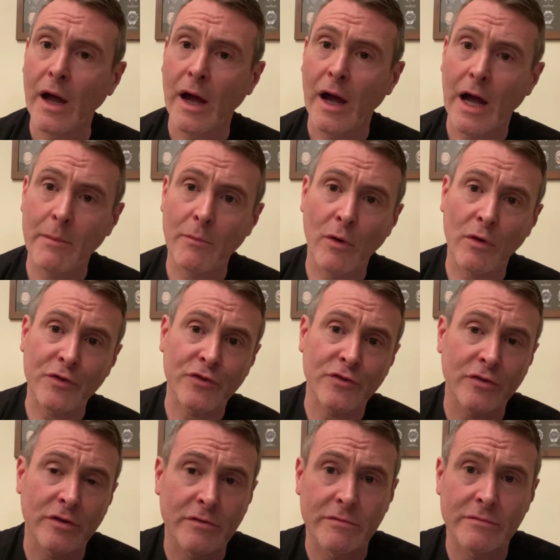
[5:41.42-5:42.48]
I'm
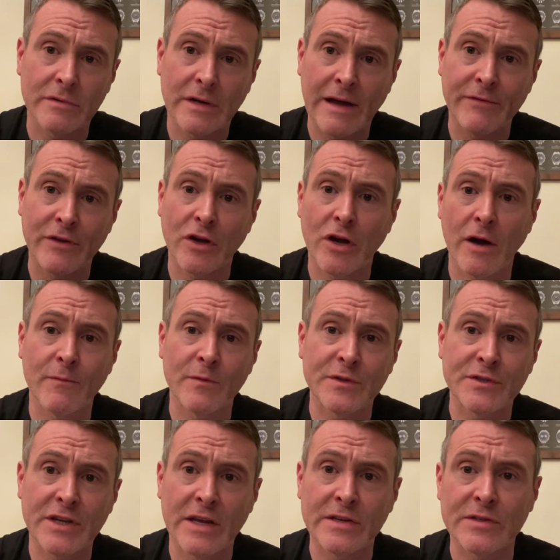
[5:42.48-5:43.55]
also having
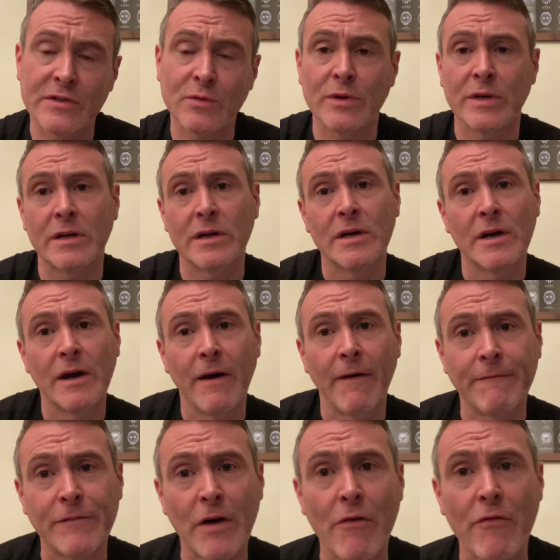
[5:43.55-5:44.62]
conversations with a
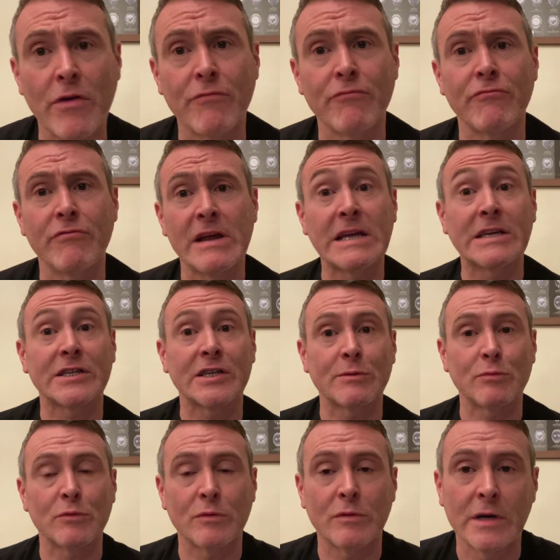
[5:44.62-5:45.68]
very
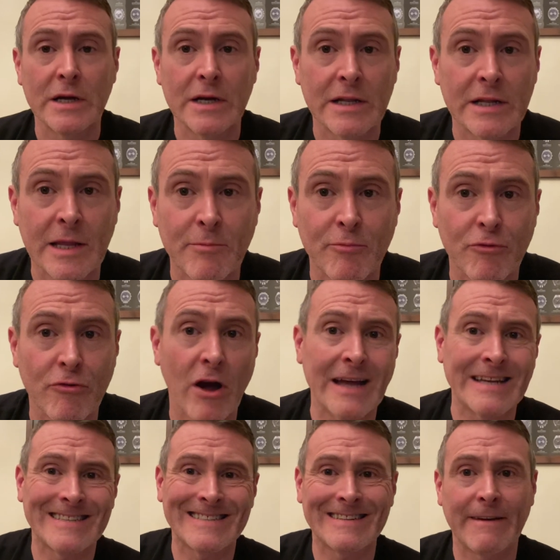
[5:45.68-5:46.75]
reasonably
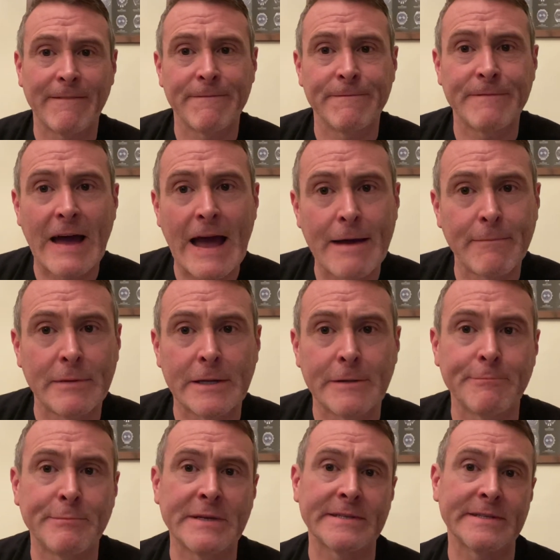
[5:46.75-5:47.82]
priced family
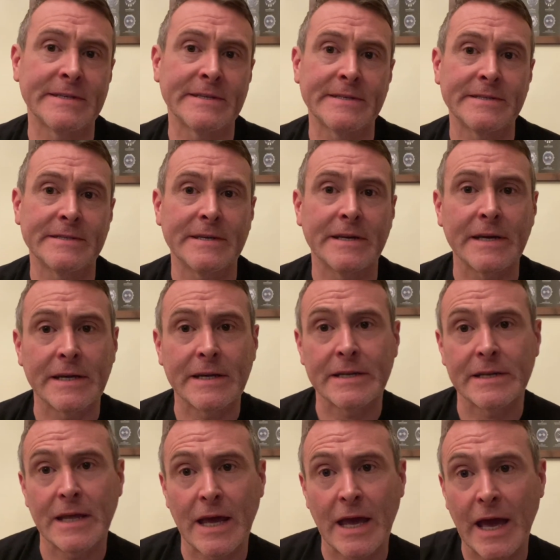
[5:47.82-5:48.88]
business
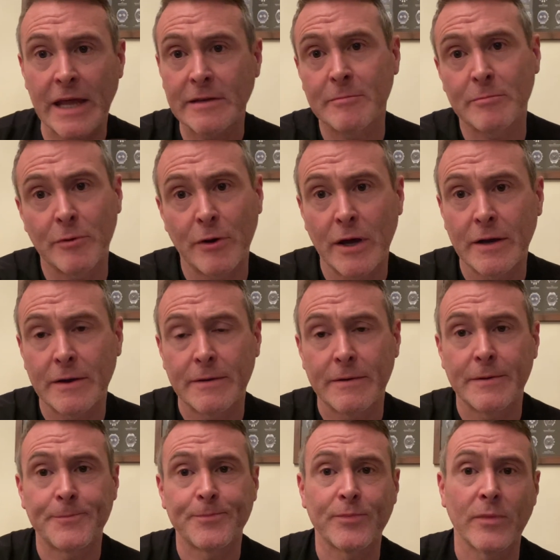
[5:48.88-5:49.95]
in Edinburgh,
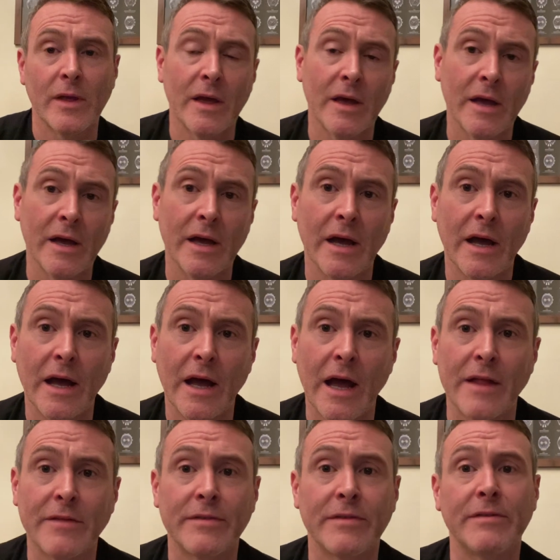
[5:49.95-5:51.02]

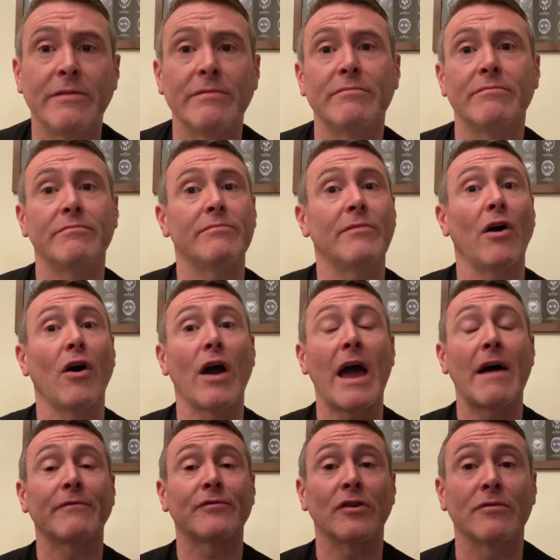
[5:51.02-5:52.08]
and I
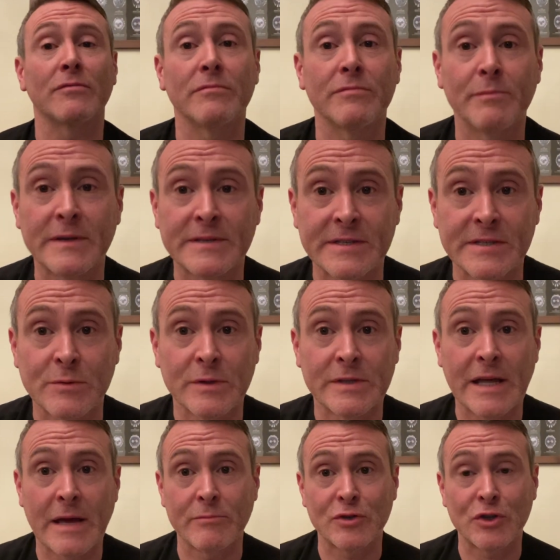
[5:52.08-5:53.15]
have done business with
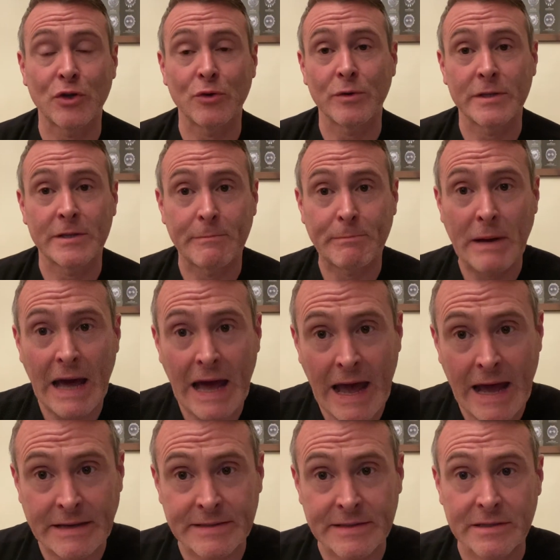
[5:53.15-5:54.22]
them too in the
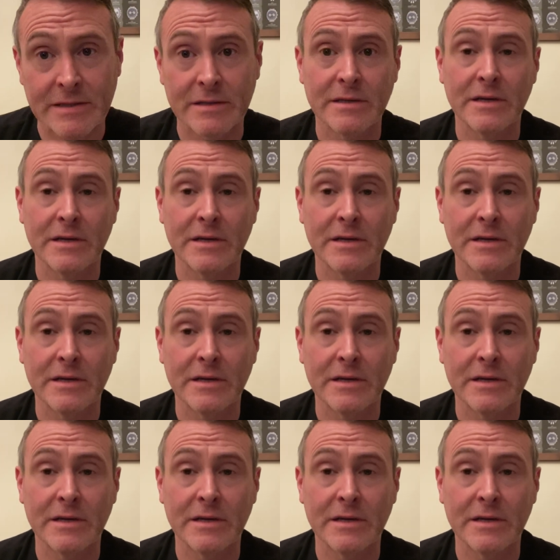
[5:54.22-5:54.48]
past.